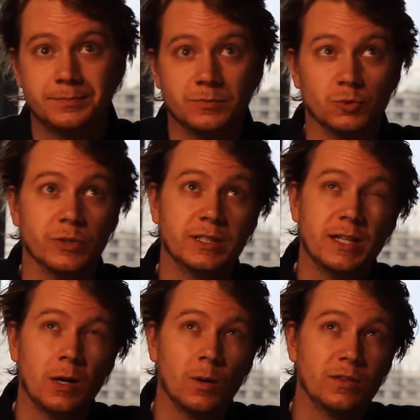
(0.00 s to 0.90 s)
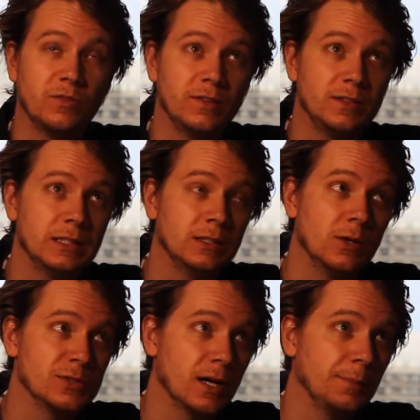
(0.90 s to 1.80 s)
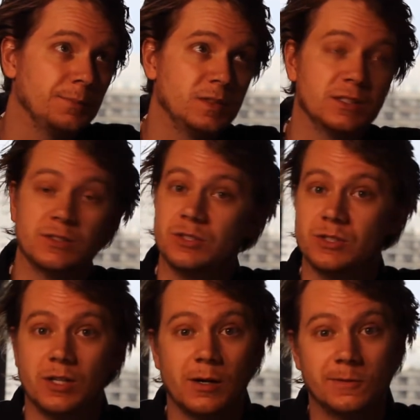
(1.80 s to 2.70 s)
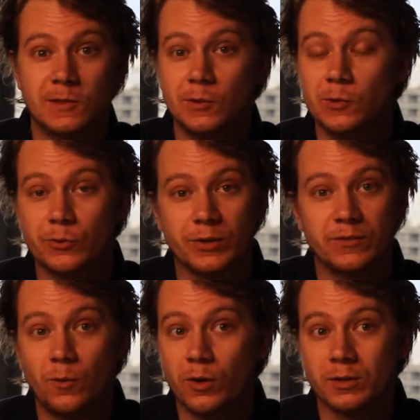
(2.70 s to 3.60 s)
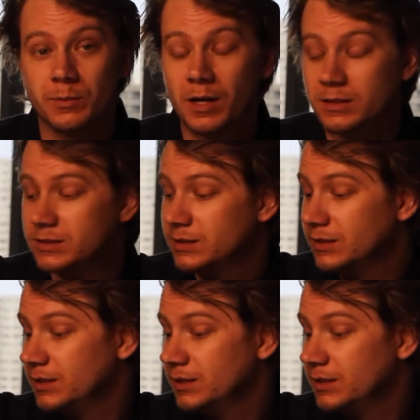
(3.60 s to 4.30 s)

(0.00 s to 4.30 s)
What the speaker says: retail 150, goes up to, you know, $200, $300, $400.